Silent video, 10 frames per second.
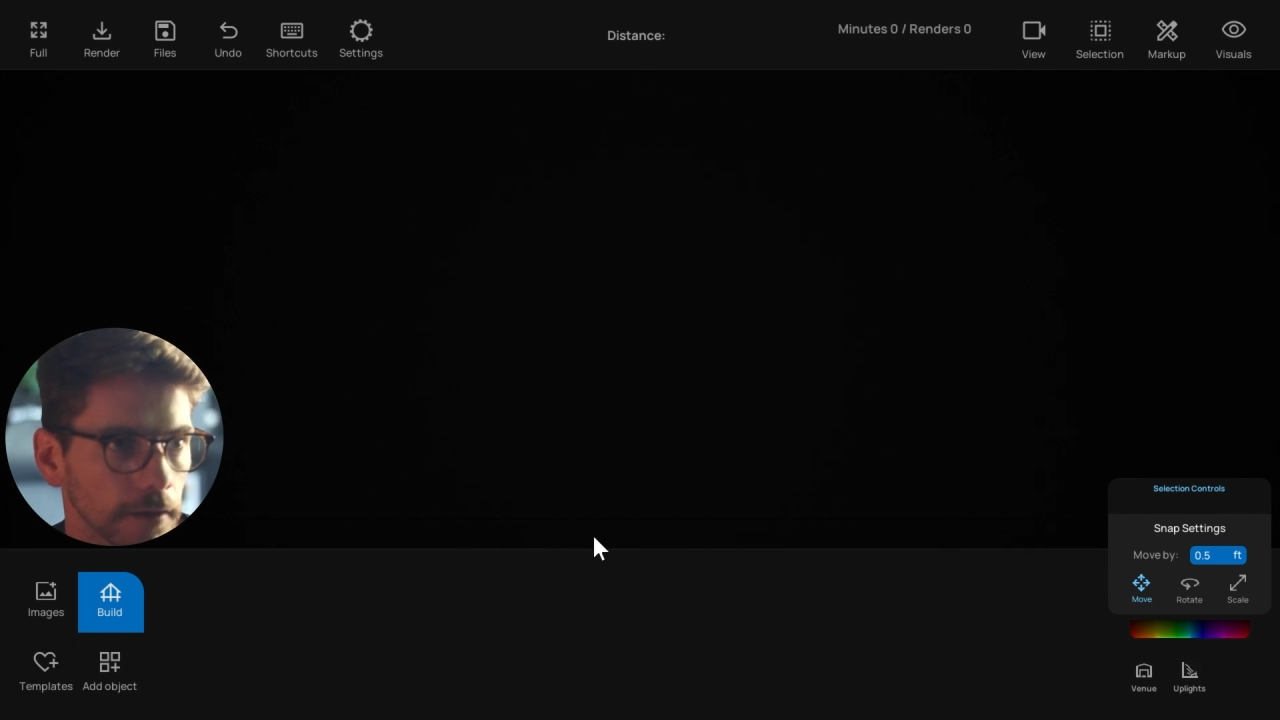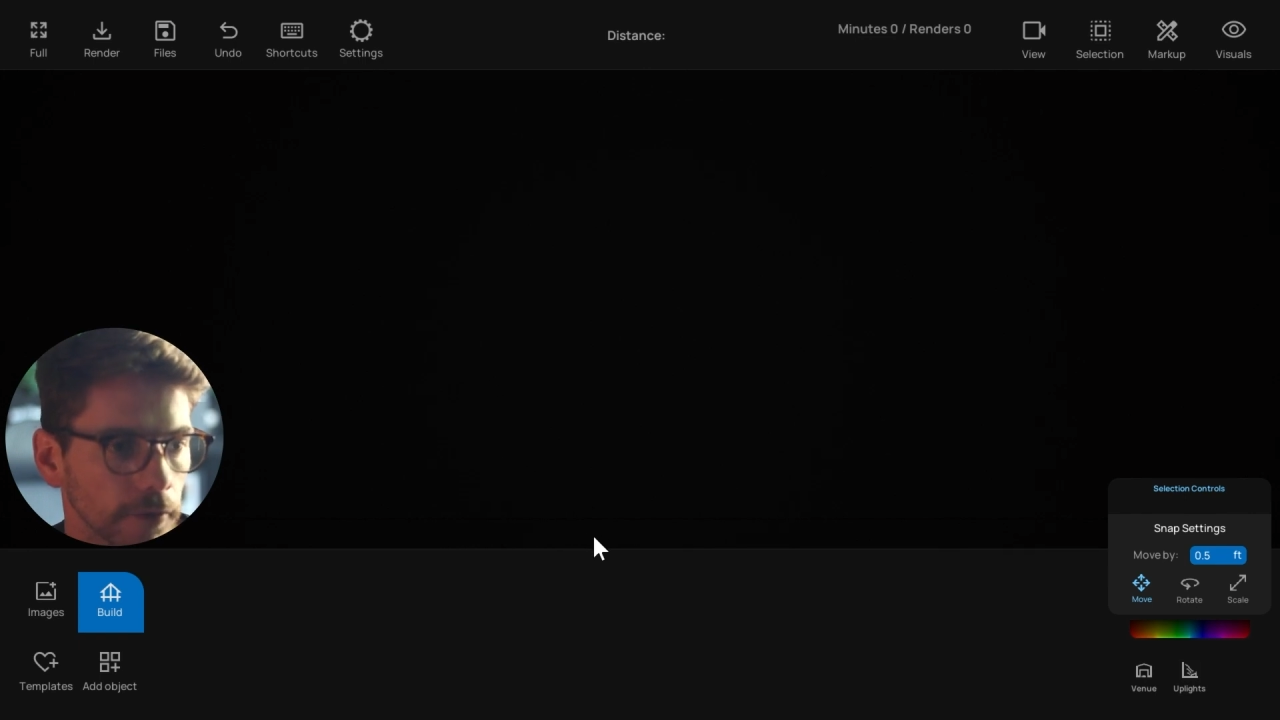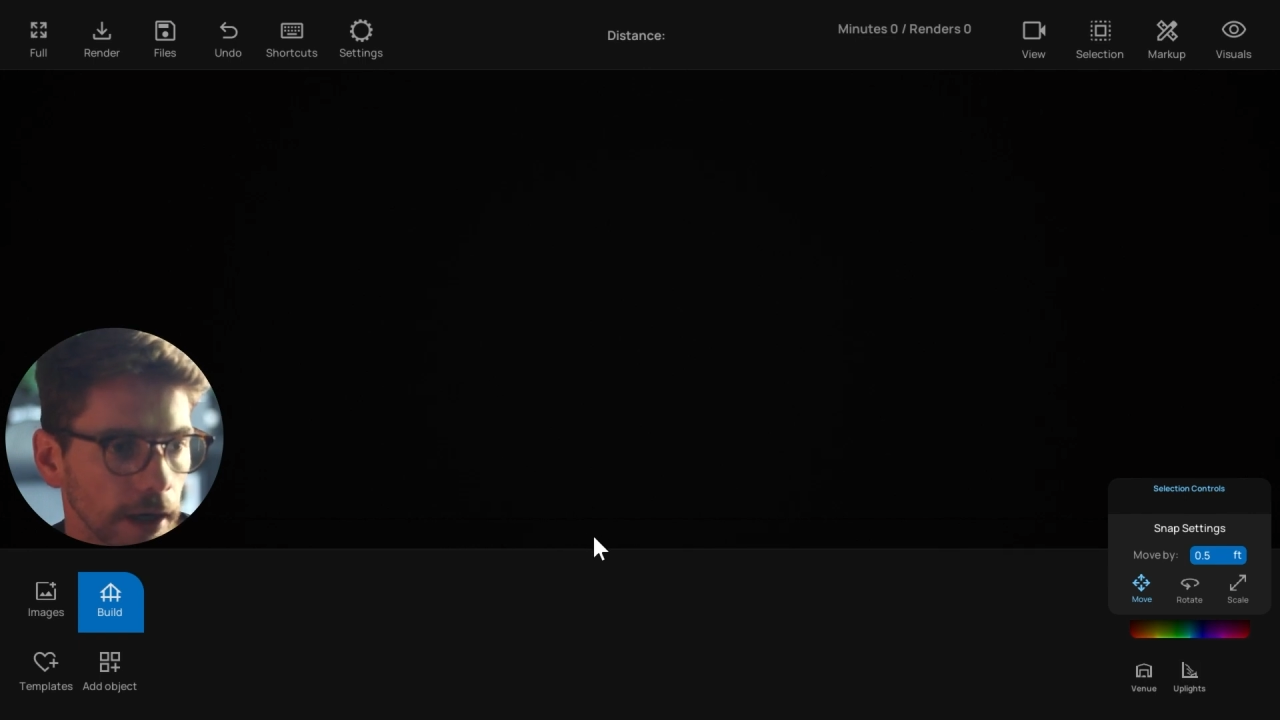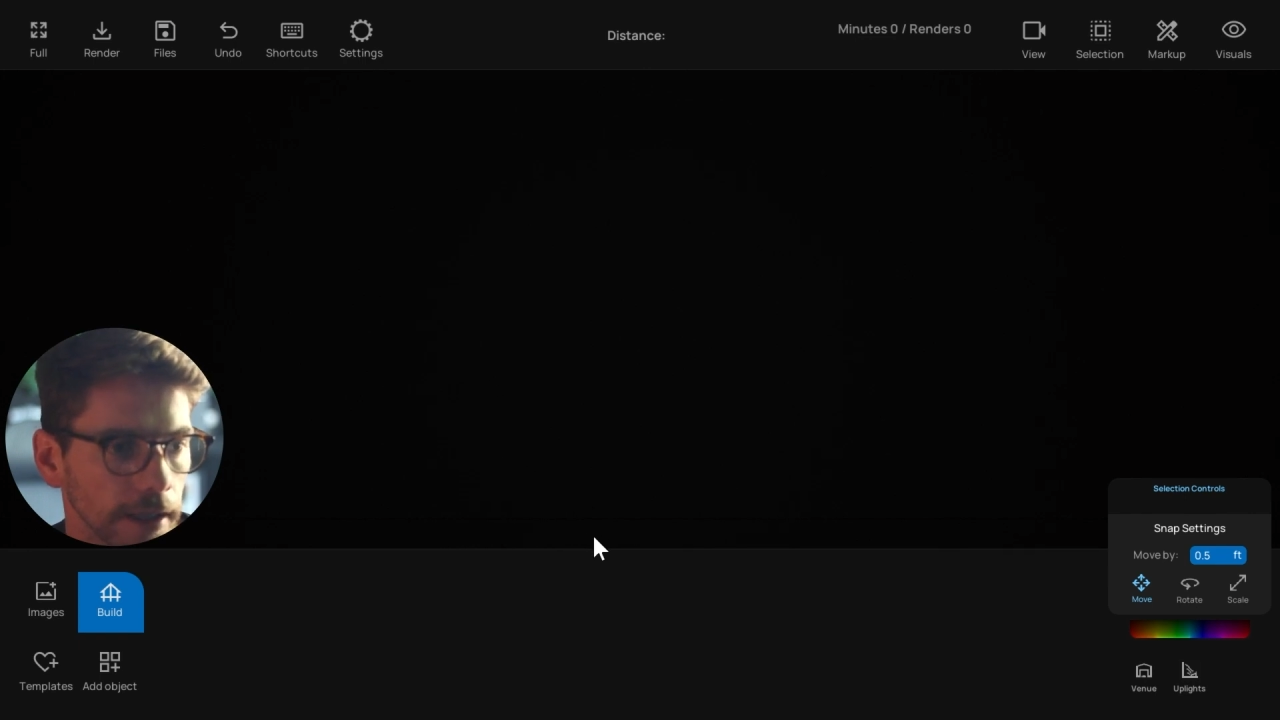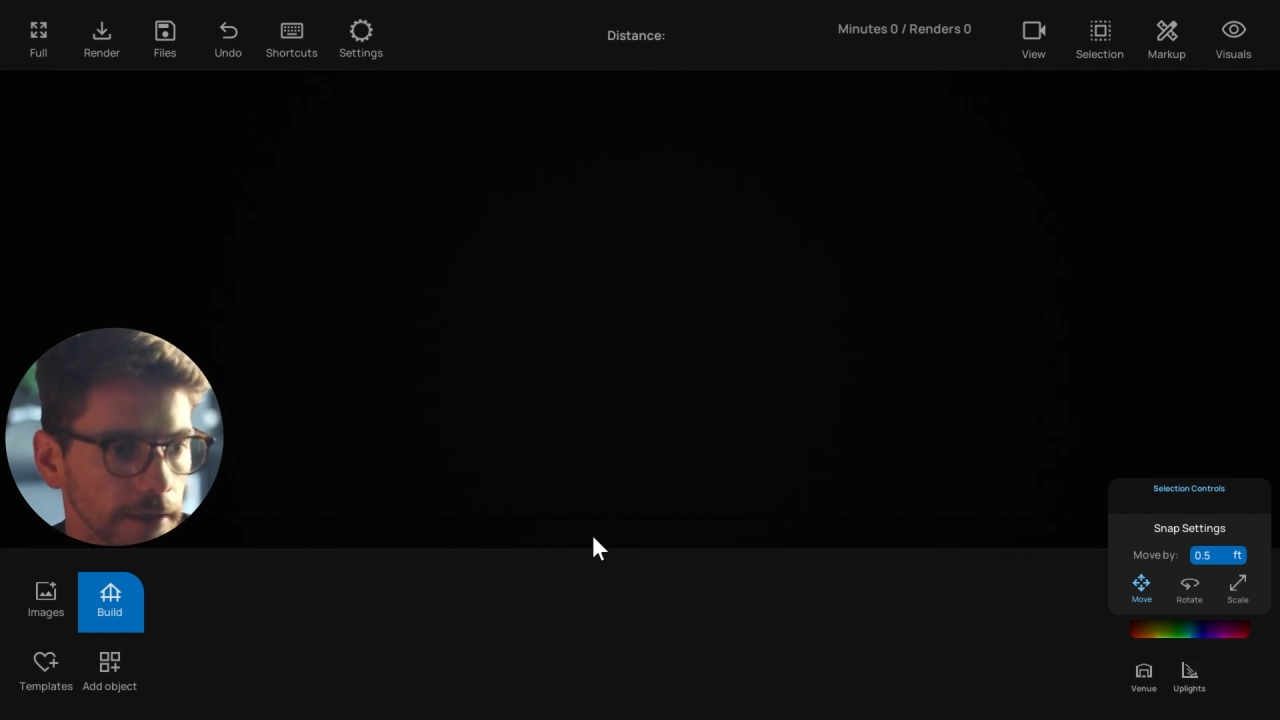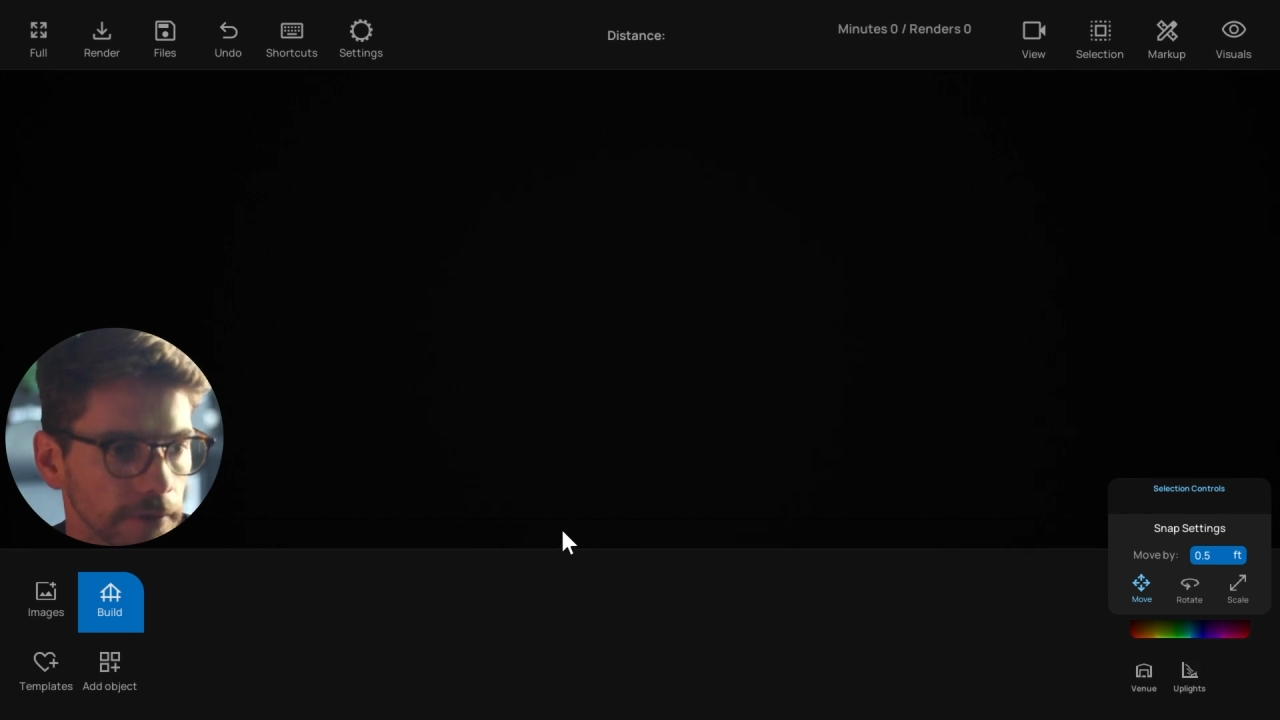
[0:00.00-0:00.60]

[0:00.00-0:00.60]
variety of